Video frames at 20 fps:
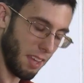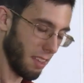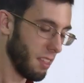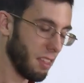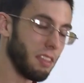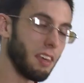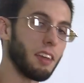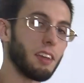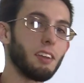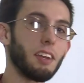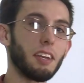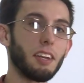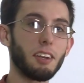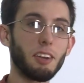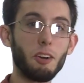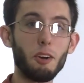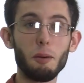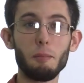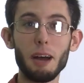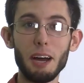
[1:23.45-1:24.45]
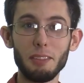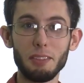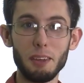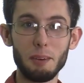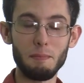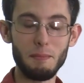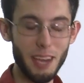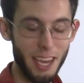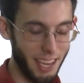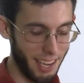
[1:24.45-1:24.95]
The thing you need to know about
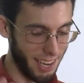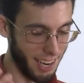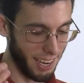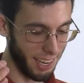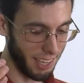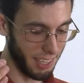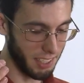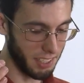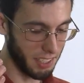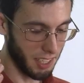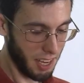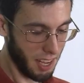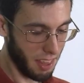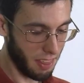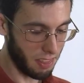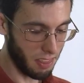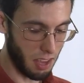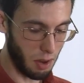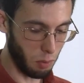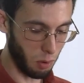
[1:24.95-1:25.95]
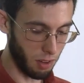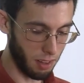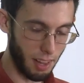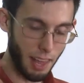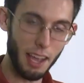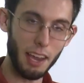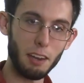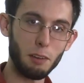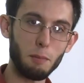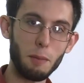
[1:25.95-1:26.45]
them is they were
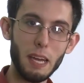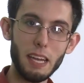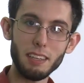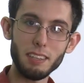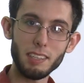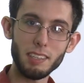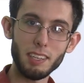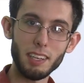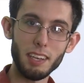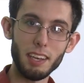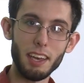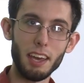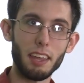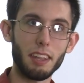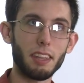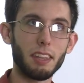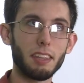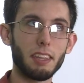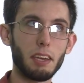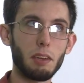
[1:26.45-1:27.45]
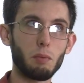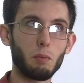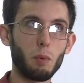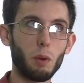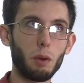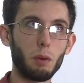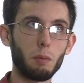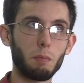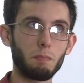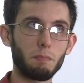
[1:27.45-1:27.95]
land-based, they
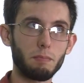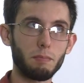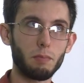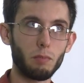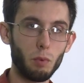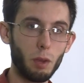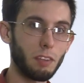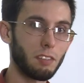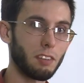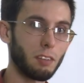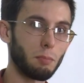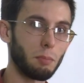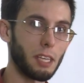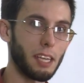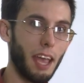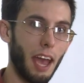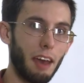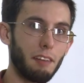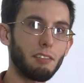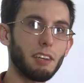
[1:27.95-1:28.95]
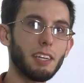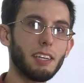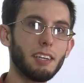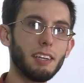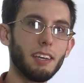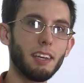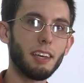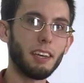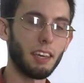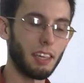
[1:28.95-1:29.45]
were reasonably heavy,
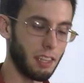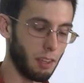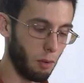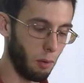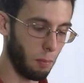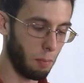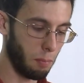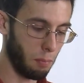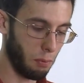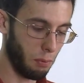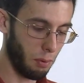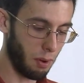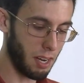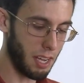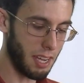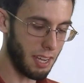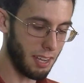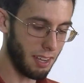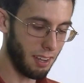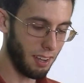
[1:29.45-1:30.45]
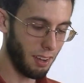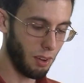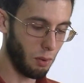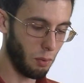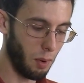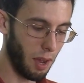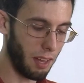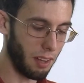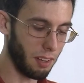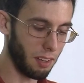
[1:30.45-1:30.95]
and they were pretty
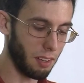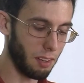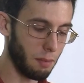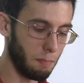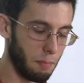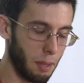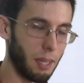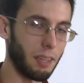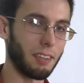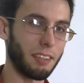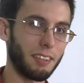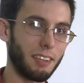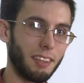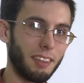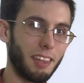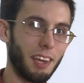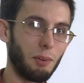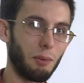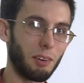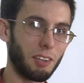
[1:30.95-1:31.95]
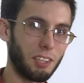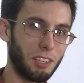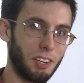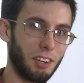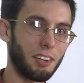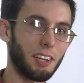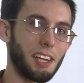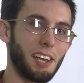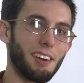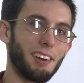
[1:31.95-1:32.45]
well built. They were sturdy